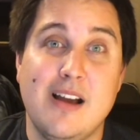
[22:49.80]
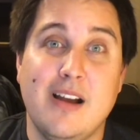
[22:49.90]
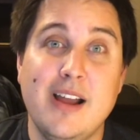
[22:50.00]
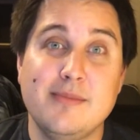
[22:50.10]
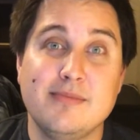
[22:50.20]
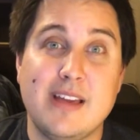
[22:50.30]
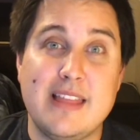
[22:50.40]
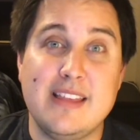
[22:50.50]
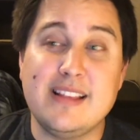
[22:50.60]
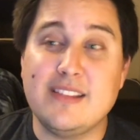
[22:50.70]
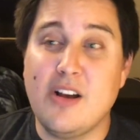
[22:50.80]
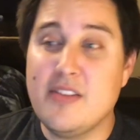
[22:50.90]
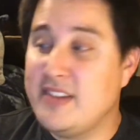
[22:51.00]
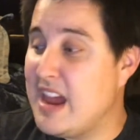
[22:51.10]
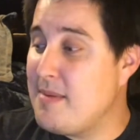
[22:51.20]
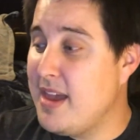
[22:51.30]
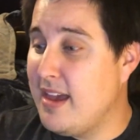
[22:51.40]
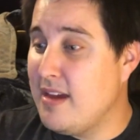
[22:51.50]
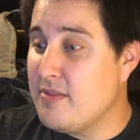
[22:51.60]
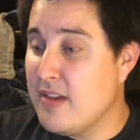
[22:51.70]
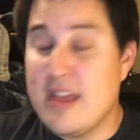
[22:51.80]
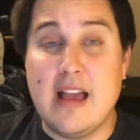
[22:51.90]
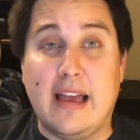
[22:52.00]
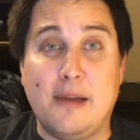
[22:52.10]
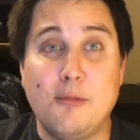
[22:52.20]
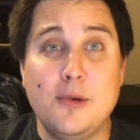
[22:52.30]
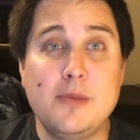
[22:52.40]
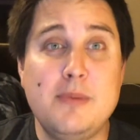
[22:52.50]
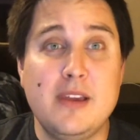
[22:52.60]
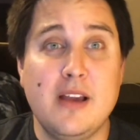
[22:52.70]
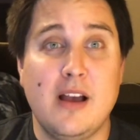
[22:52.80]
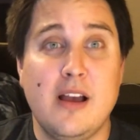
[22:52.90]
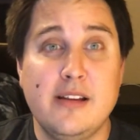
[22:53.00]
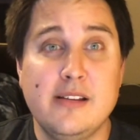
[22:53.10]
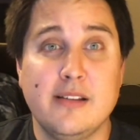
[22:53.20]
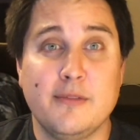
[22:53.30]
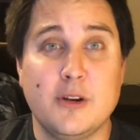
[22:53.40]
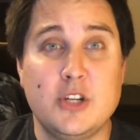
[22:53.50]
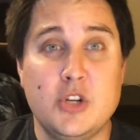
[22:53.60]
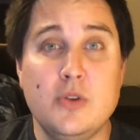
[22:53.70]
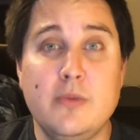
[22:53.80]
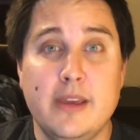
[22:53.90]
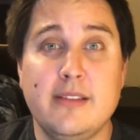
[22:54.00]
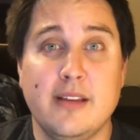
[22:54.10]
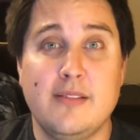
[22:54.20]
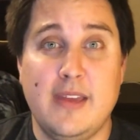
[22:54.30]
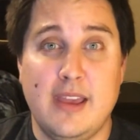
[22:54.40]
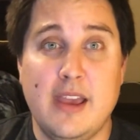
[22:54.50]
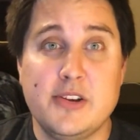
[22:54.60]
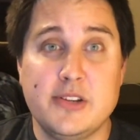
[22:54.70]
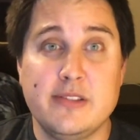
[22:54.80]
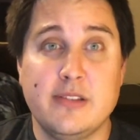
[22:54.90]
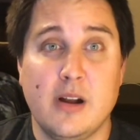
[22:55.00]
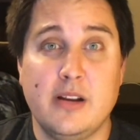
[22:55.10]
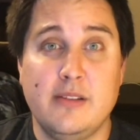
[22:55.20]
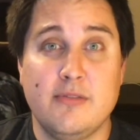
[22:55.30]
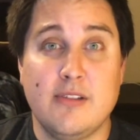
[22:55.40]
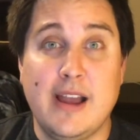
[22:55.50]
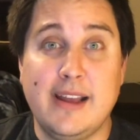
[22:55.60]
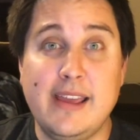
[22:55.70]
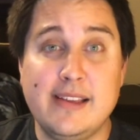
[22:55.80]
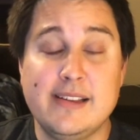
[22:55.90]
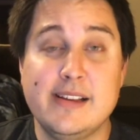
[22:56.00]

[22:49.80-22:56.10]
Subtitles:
All right, I think that's all the time I have. I will be gone for 2 weeks on vacation starting Friday.